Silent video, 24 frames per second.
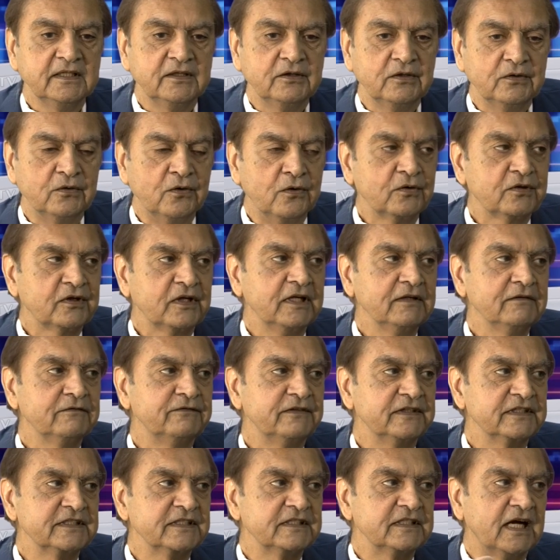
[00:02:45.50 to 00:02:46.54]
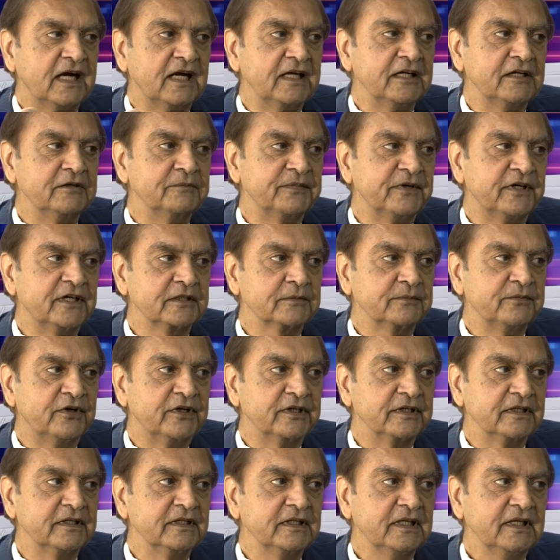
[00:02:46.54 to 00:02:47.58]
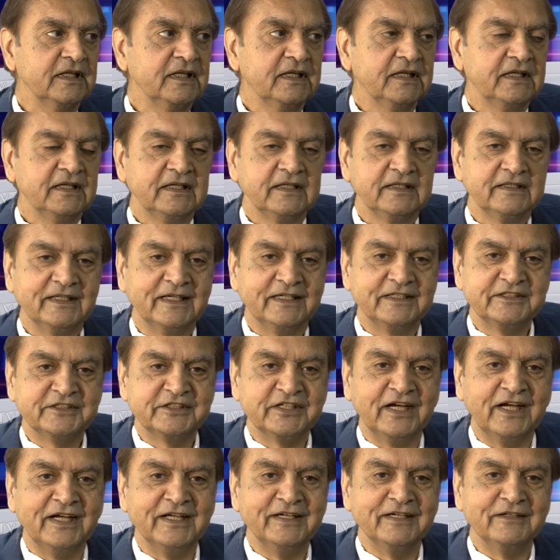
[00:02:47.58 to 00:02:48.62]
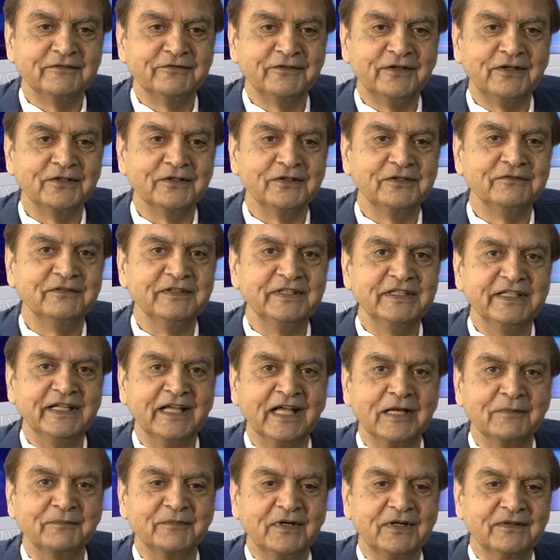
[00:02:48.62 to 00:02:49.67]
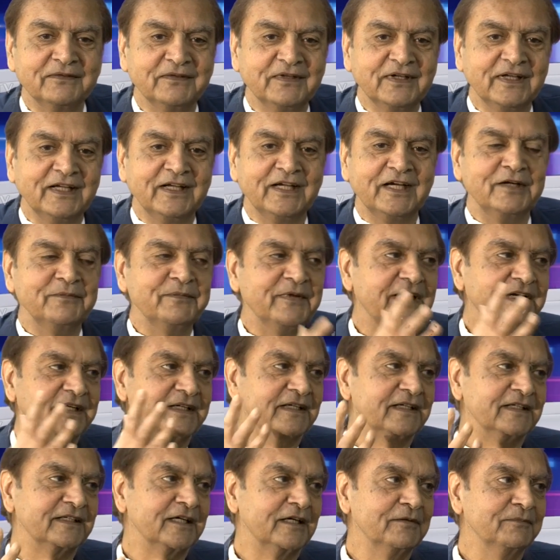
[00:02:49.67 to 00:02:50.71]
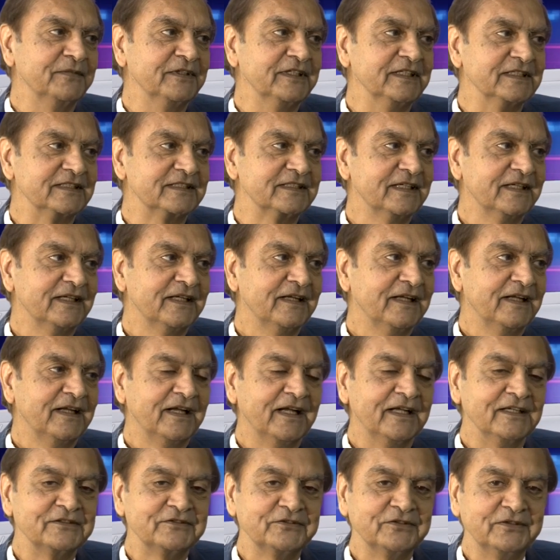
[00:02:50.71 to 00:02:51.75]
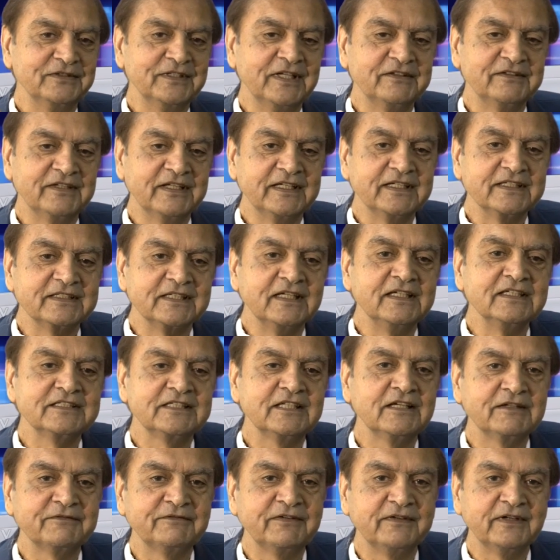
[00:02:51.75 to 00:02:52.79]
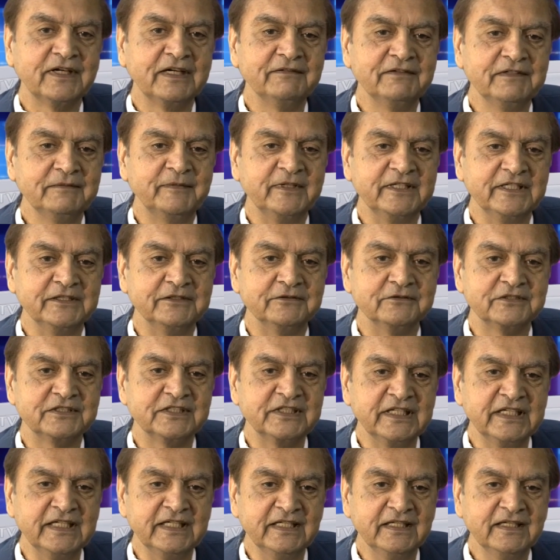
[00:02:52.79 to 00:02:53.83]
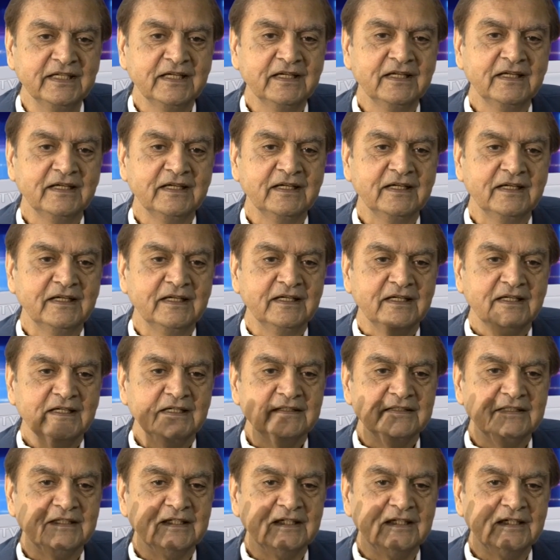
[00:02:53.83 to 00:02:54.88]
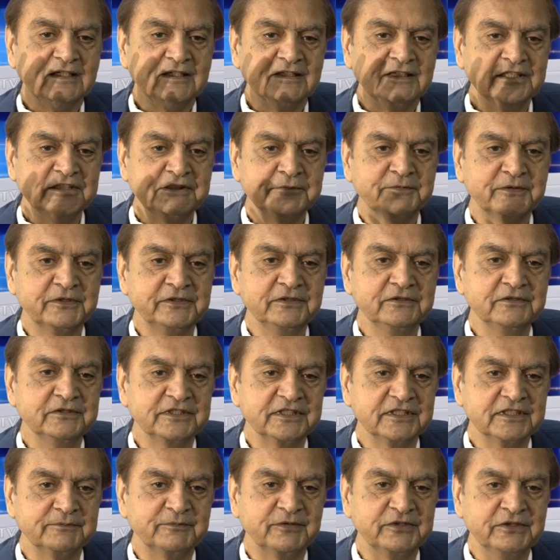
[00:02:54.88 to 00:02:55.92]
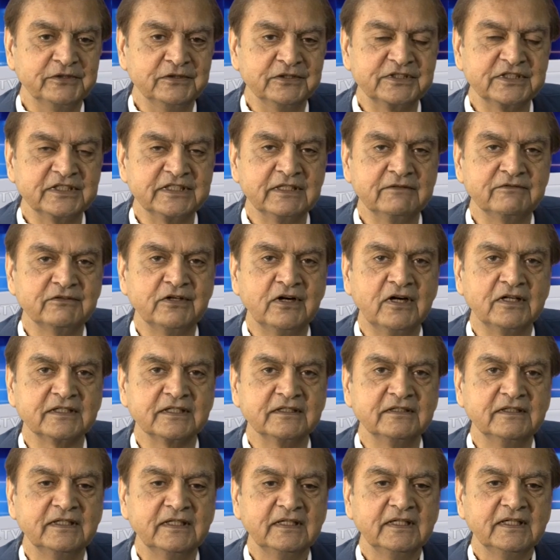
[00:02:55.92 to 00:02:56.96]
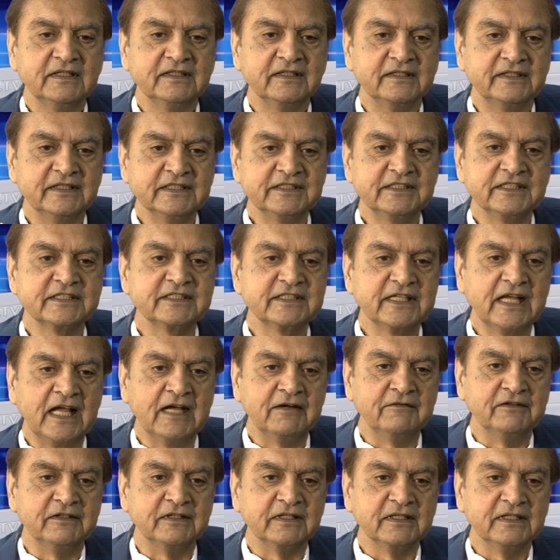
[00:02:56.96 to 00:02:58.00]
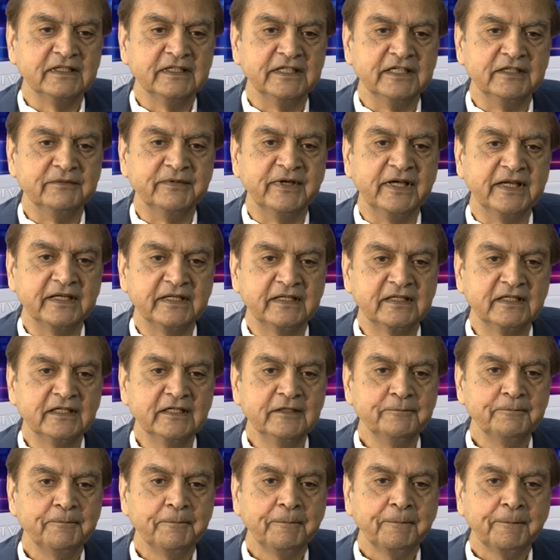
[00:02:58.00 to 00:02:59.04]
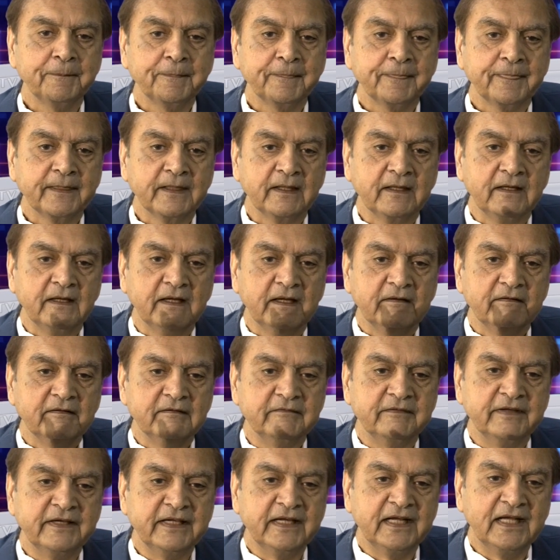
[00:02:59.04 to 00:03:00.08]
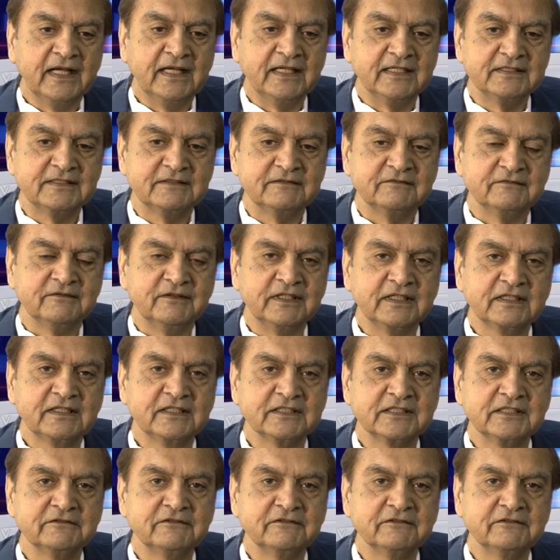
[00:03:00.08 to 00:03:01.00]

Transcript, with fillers: Oak Cliff versus Highland Park model that China followed with the help of American companies. Right. And so now the results are for everybody to see. The rich producers, producers have gotten the richest ever in America, whereas workers of